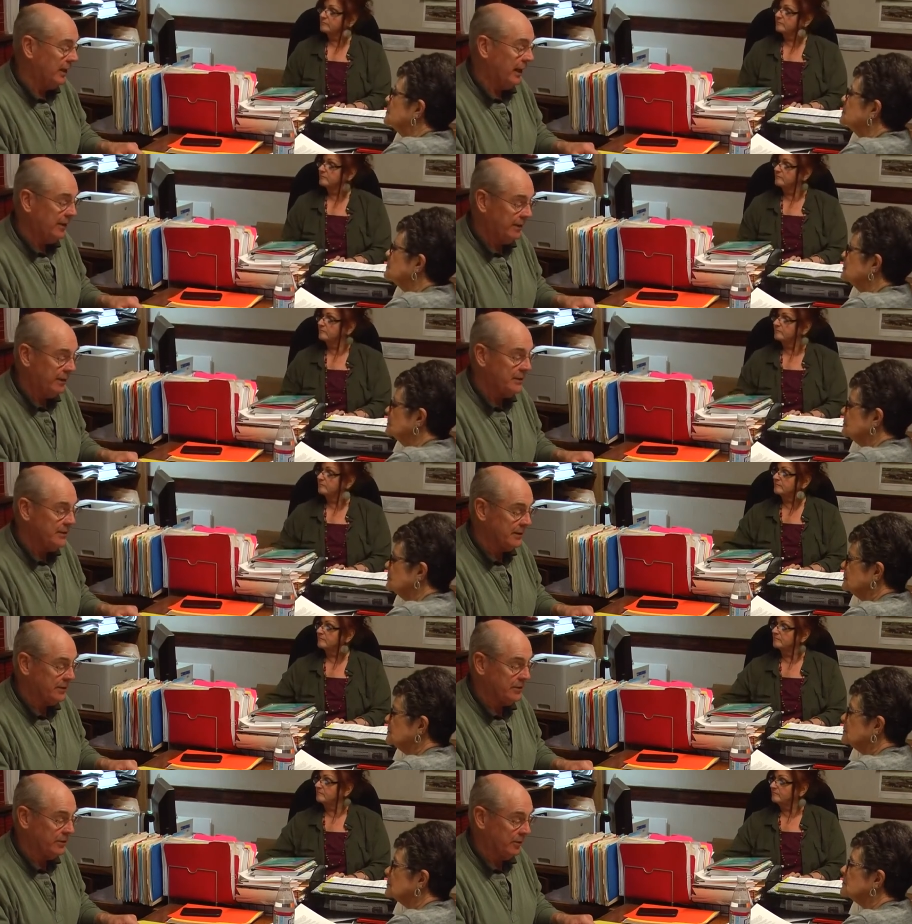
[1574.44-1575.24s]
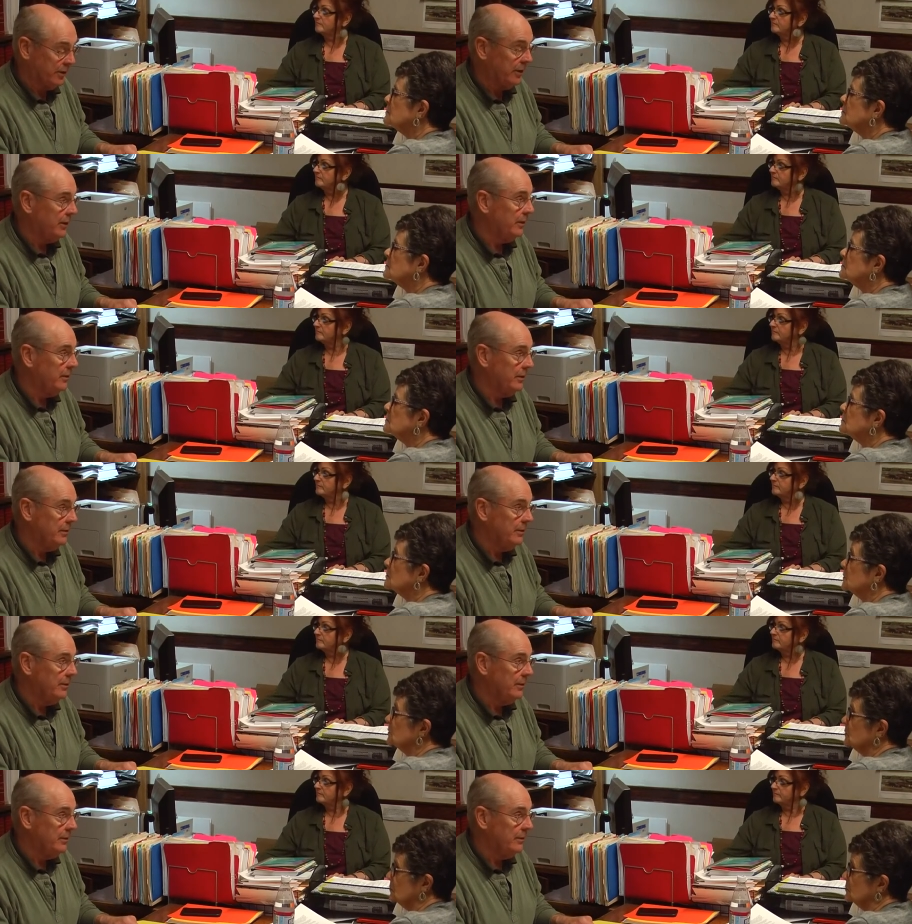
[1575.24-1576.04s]
Speaker 1: I think six thirty.
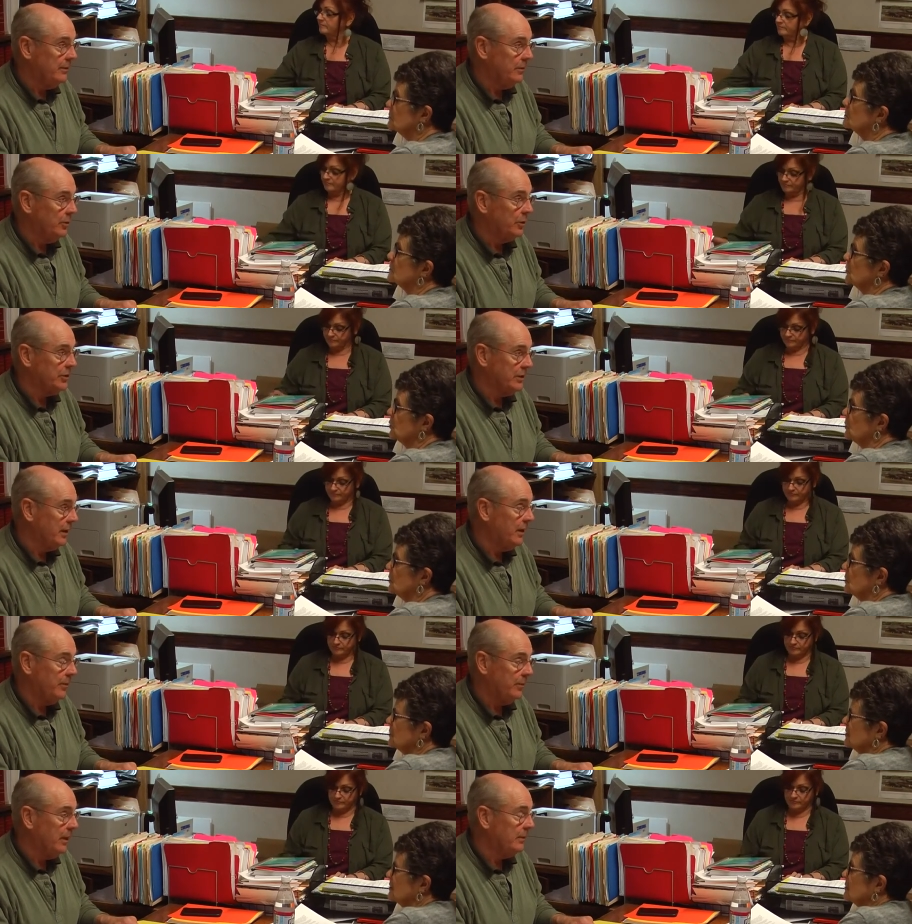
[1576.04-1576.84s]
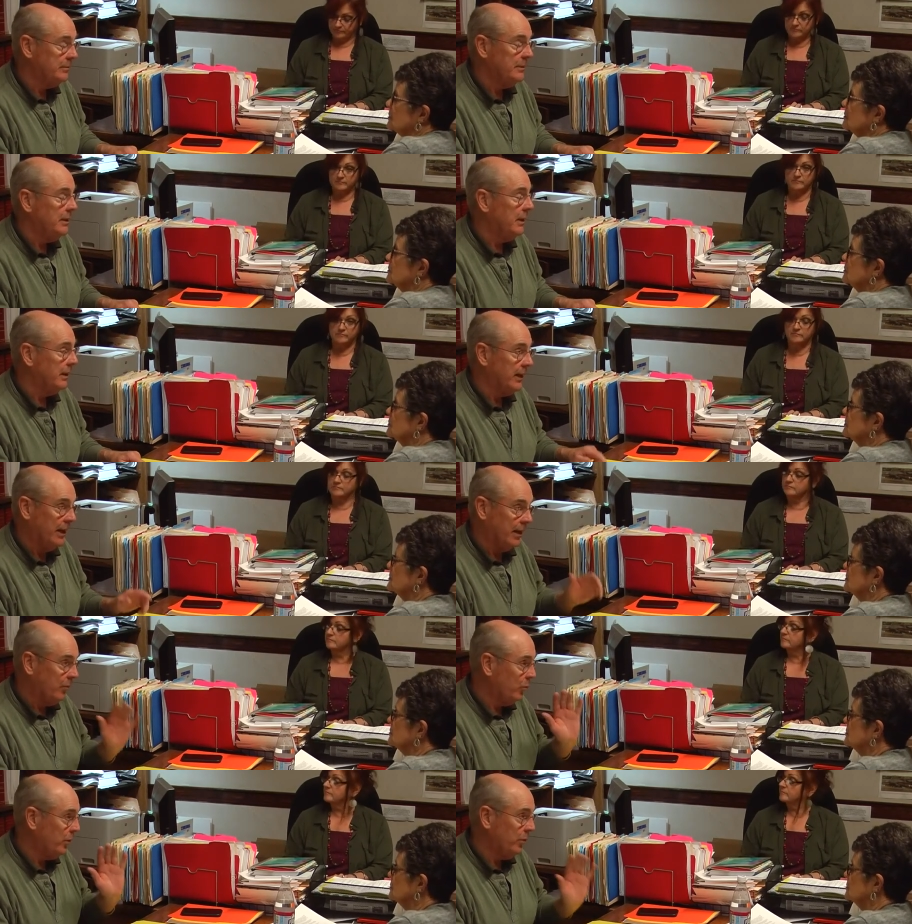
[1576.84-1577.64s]
Or so, uh,
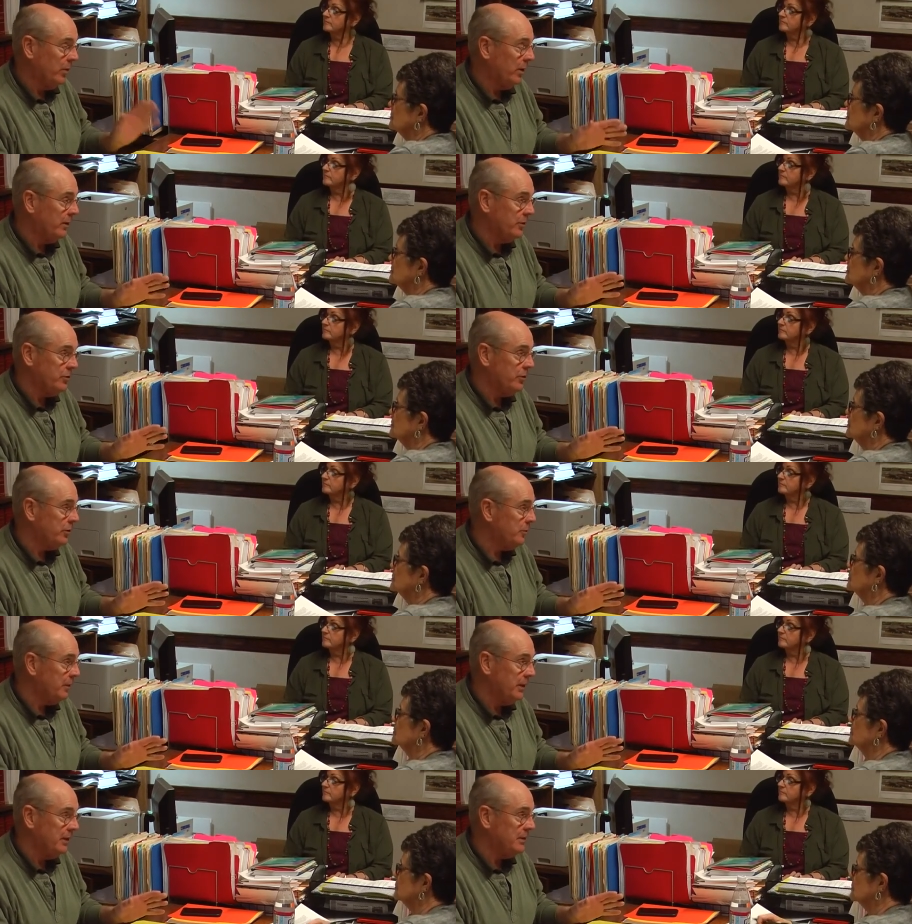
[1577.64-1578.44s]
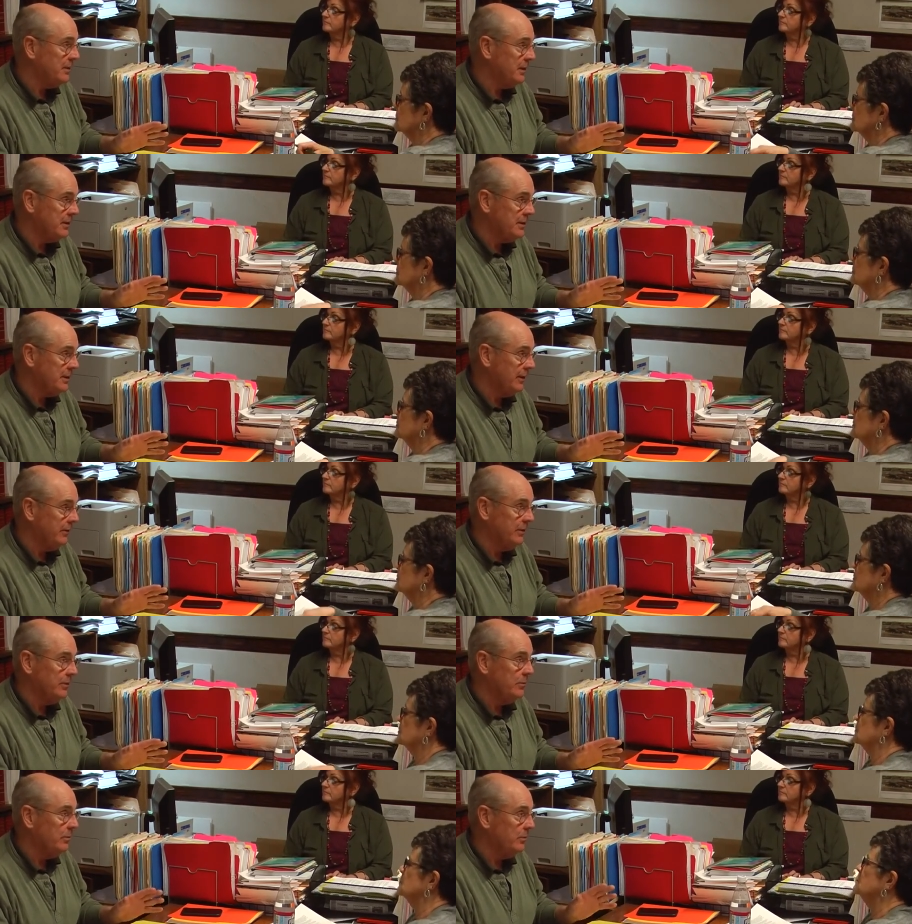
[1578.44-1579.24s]
again, we run the church meetings at
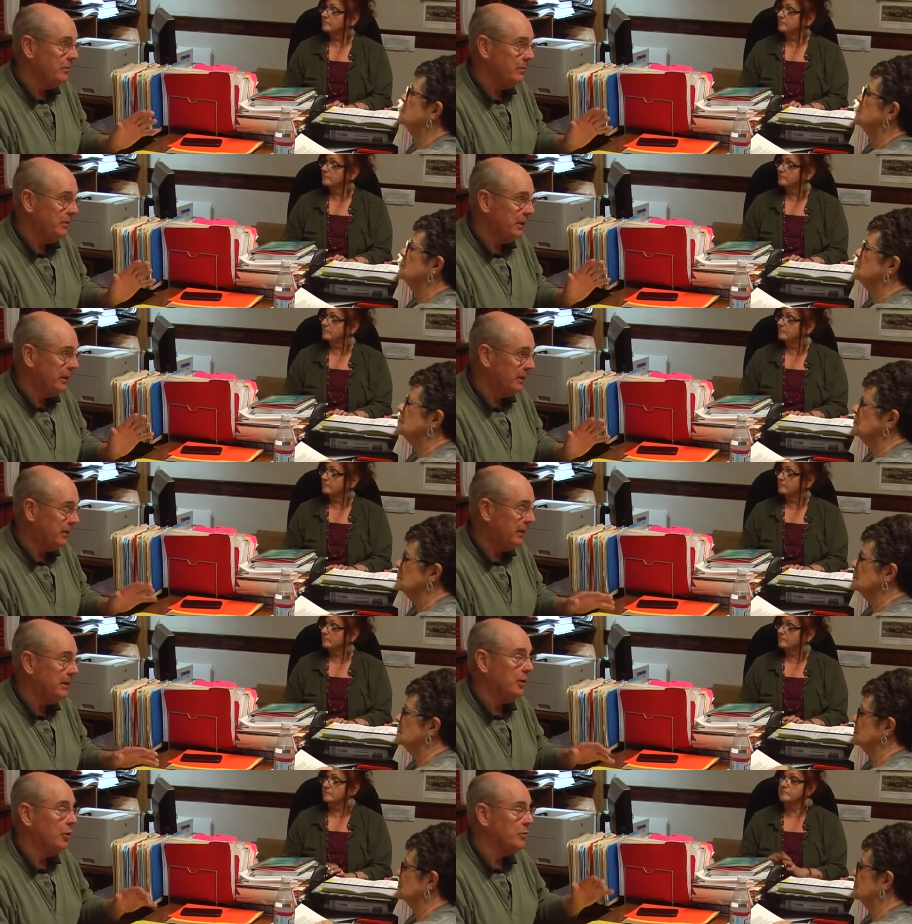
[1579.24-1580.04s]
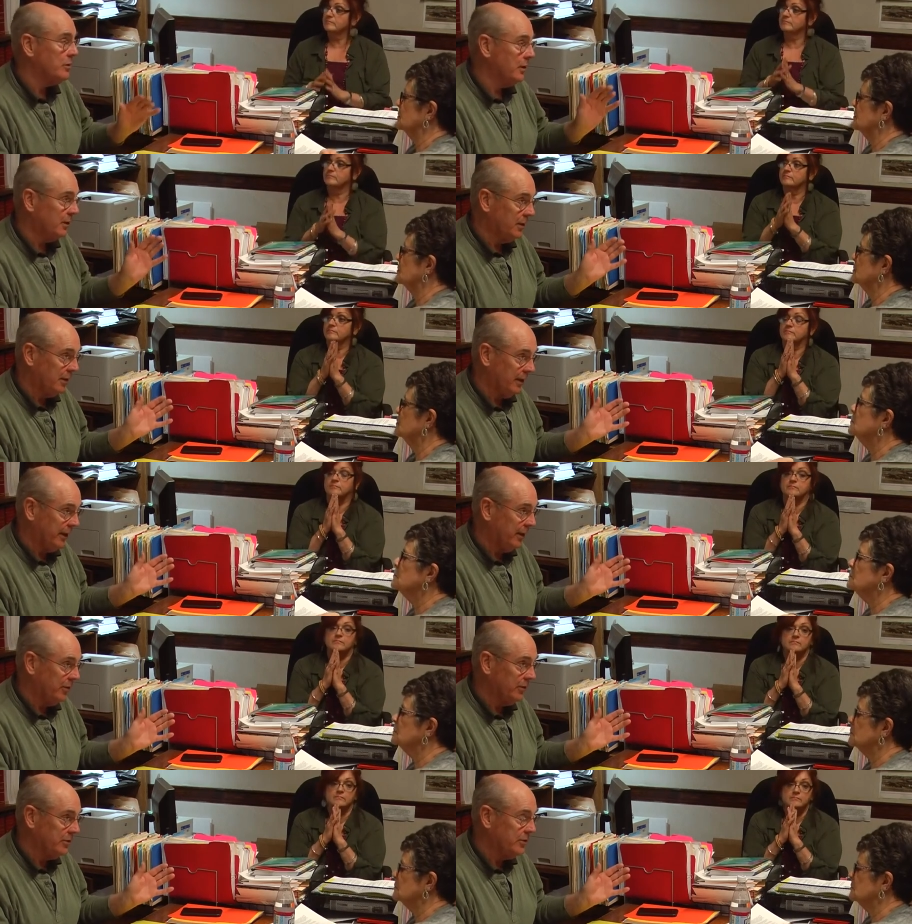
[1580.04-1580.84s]
seven. It, it goes a little
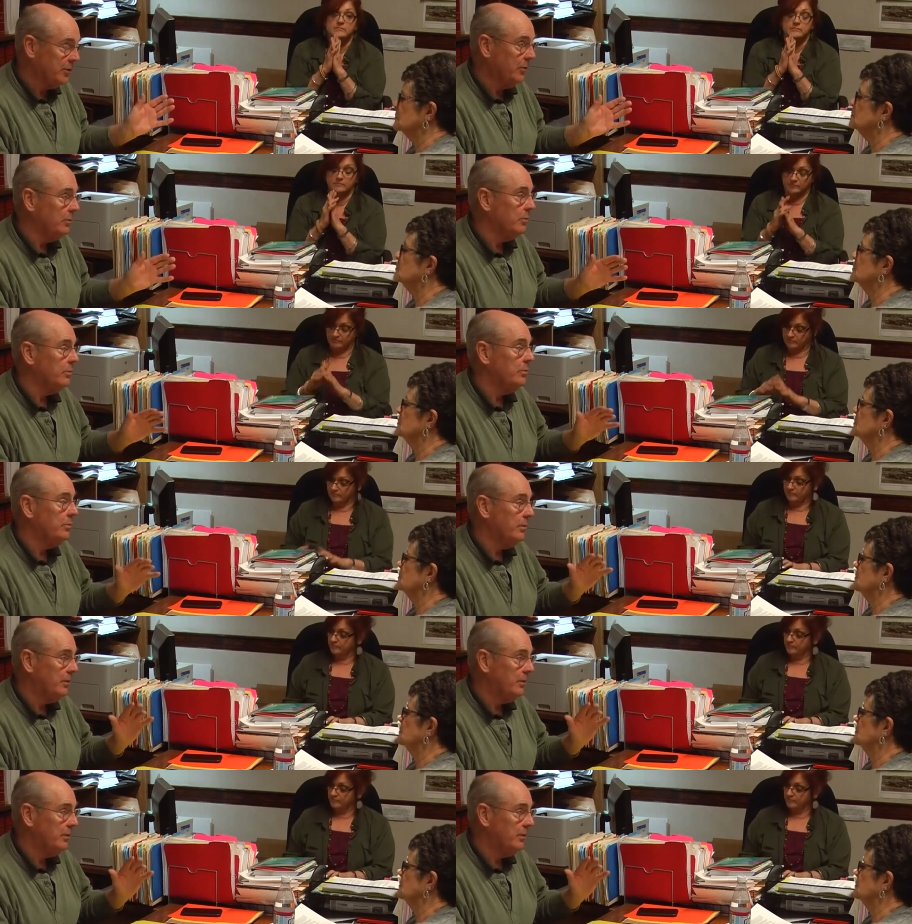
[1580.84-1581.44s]
later. So